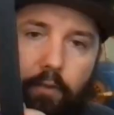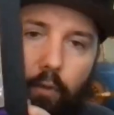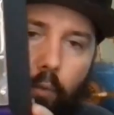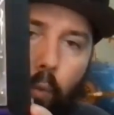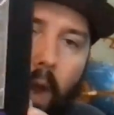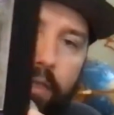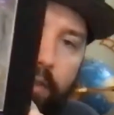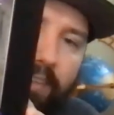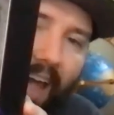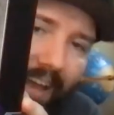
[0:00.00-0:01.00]
The
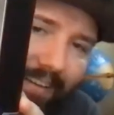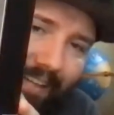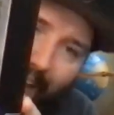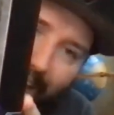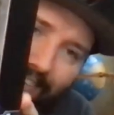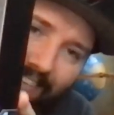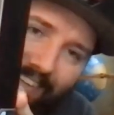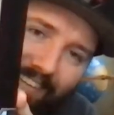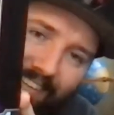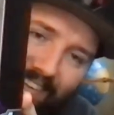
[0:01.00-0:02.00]
Weathered Head Collection,
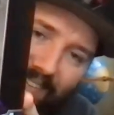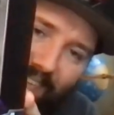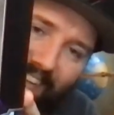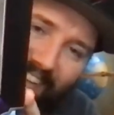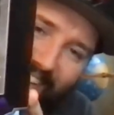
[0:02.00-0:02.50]
this one.